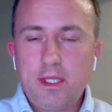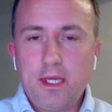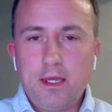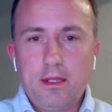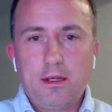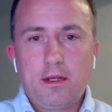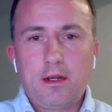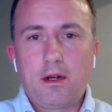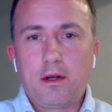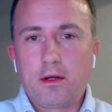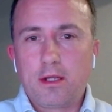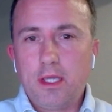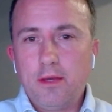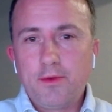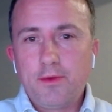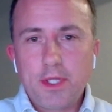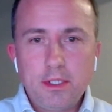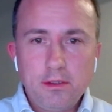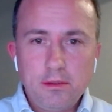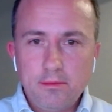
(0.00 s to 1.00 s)
that are
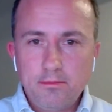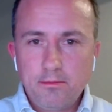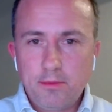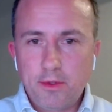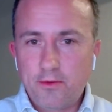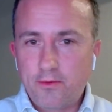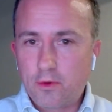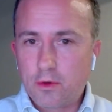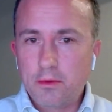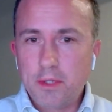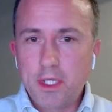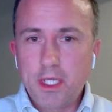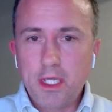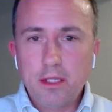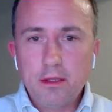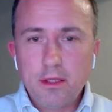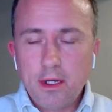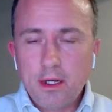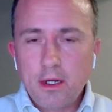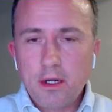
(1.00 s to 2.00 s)
given before we
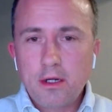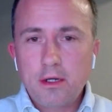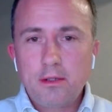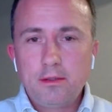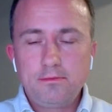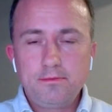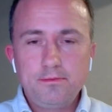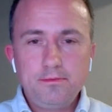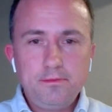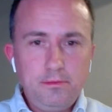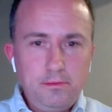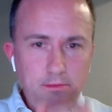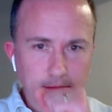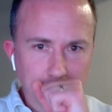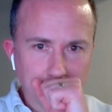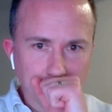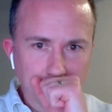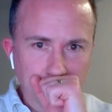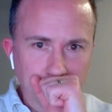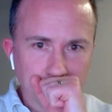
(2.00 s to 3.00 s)
get there.
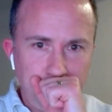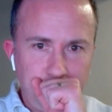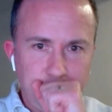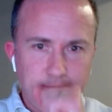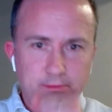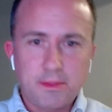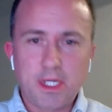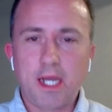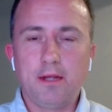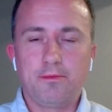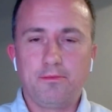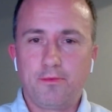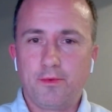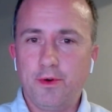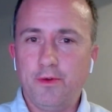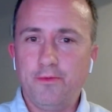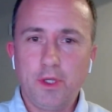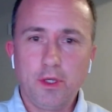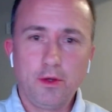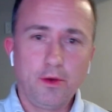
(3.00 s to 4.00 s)
I
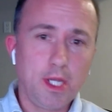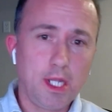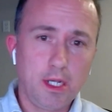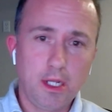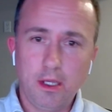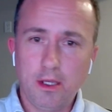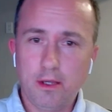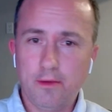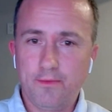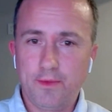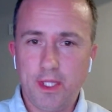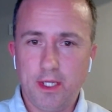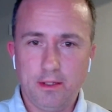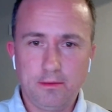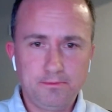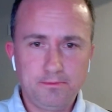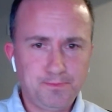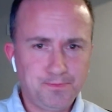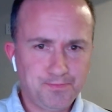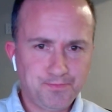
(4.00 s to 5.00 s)
review any of
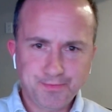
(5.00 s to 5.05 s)
the